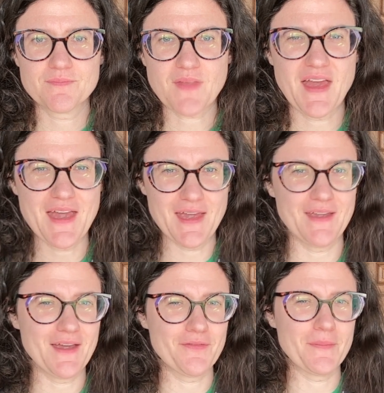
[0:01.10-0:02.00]

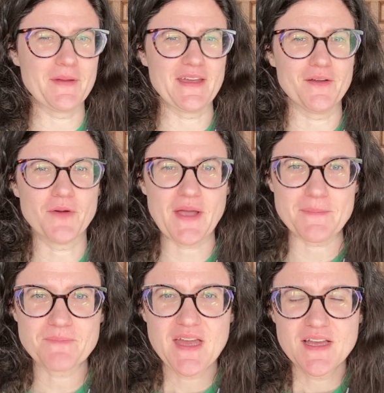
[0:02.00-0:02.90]
Hey, everybody.
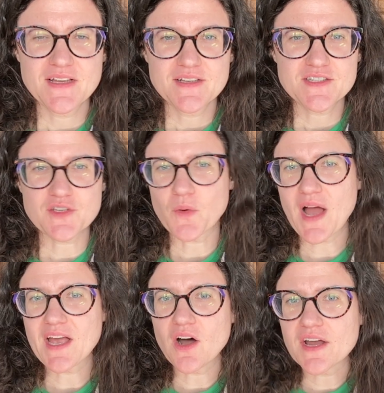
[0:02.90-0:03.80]
Okay. So
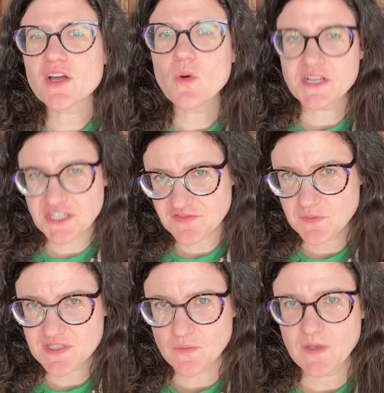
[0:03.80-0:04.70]
I got a question from
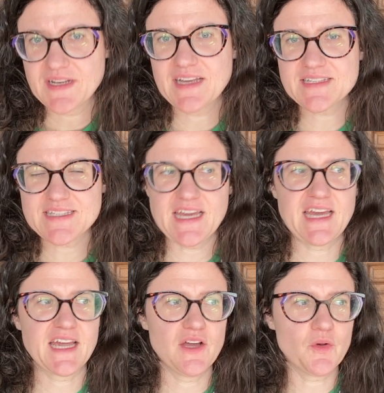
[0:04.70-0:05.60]
someone
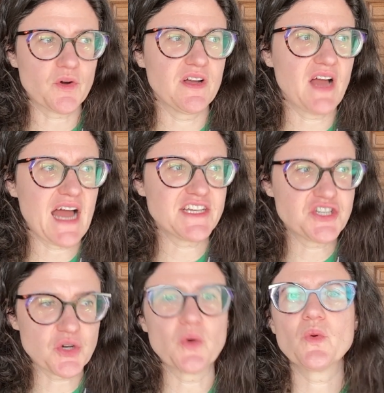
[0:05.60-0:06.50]
saying, Nora, I
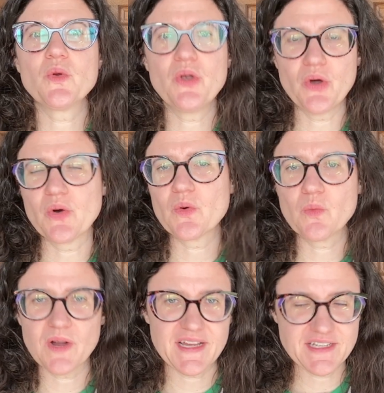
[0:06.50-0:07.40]
don't know
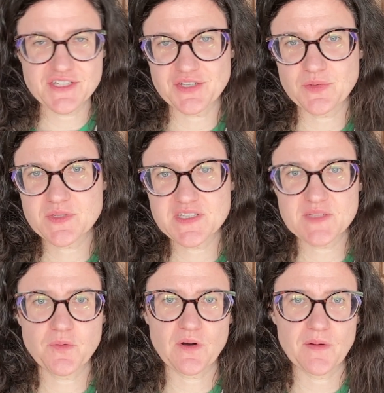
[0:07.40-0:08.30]
what I can do to
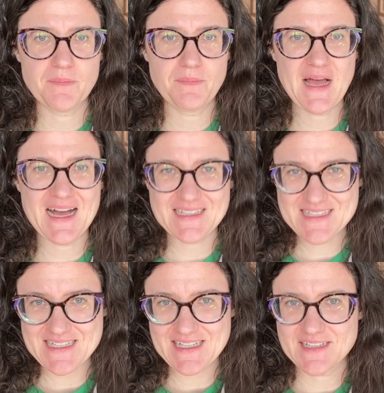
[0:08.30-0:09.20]
support
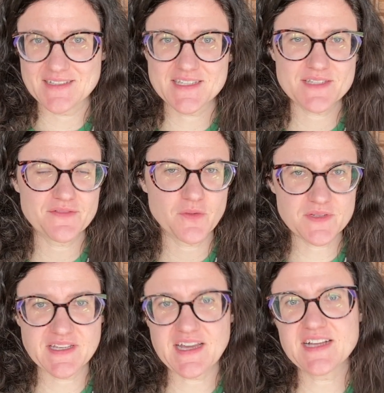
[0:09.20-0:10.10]
Palestinians,
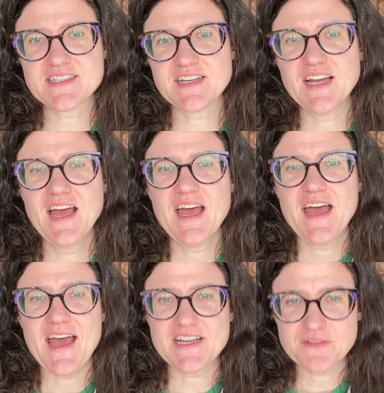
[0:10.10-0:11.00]
folks in Gaza,
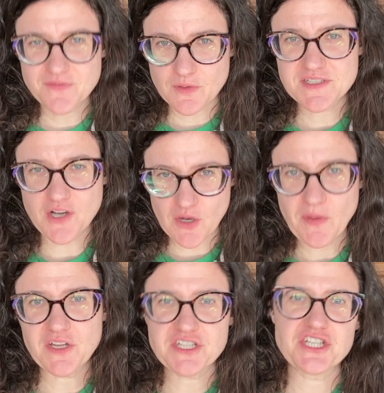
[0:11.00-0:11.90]
and to force our
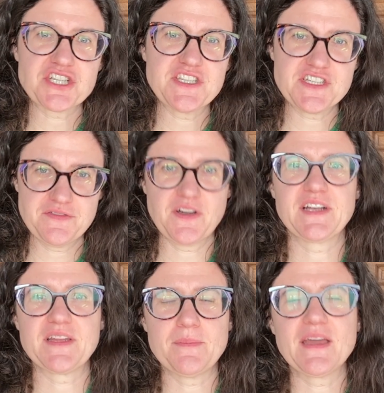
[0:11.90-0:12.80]
politicians to
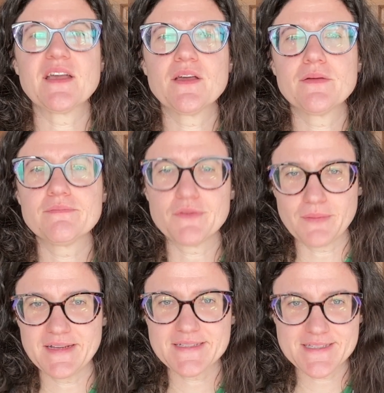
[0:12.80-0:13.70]
finally make the
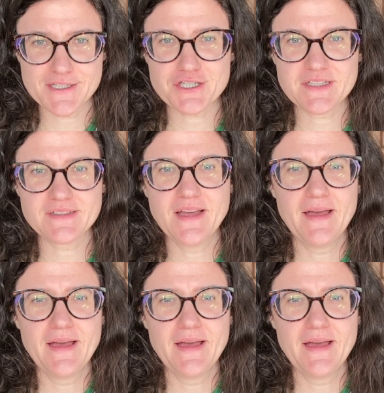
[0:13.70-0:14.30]
right decision.